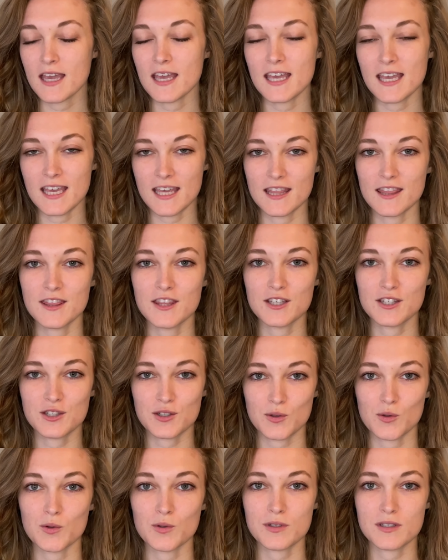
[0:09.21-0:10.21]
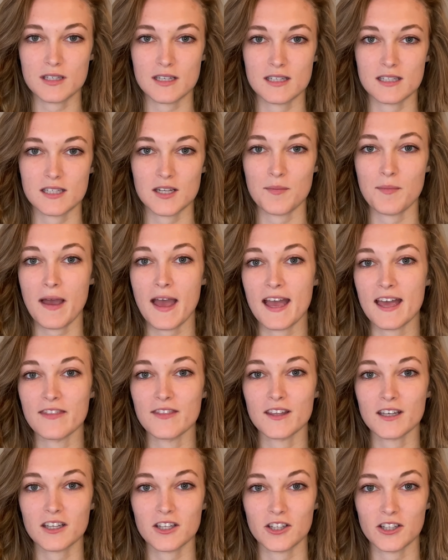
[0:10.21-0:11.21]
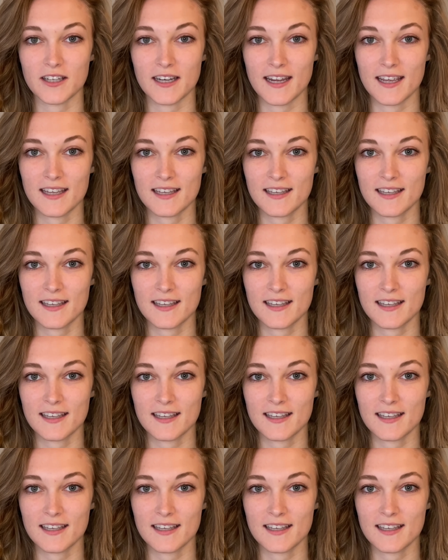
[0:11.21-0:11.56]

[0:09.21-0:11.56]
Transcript: in the school system and the clinic.